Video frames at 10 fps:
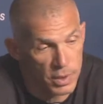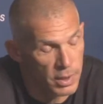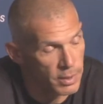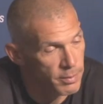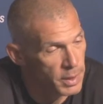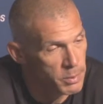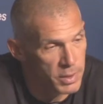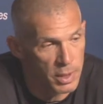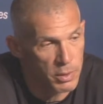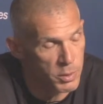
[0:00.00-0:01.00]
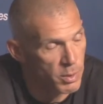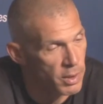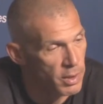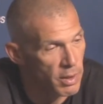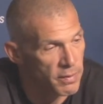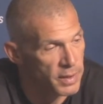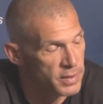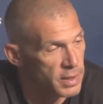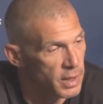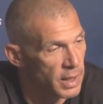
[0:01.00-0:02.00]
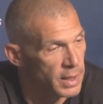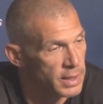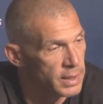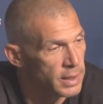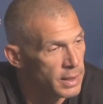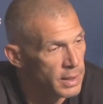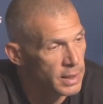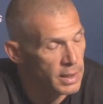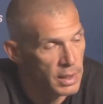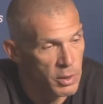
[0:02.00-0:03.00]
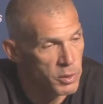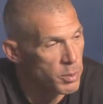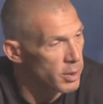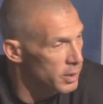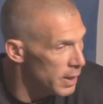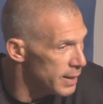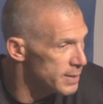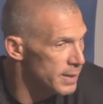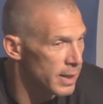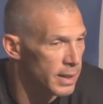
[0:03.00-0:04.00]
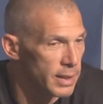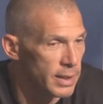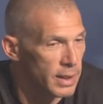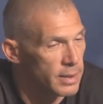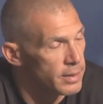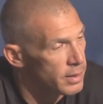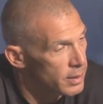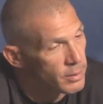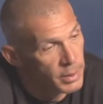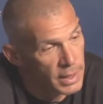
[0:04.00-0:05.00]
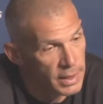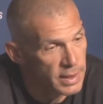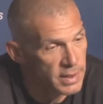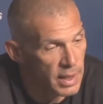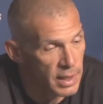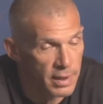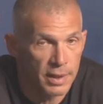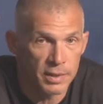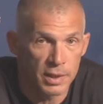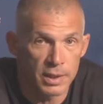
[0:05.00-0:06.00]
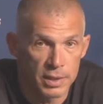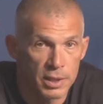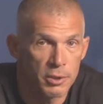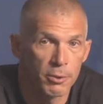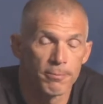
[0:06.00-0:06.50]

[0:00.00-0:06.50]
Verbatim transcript: Um, it was a huge part of the offense tonight, huge part last night, and we need these kind of things to continue.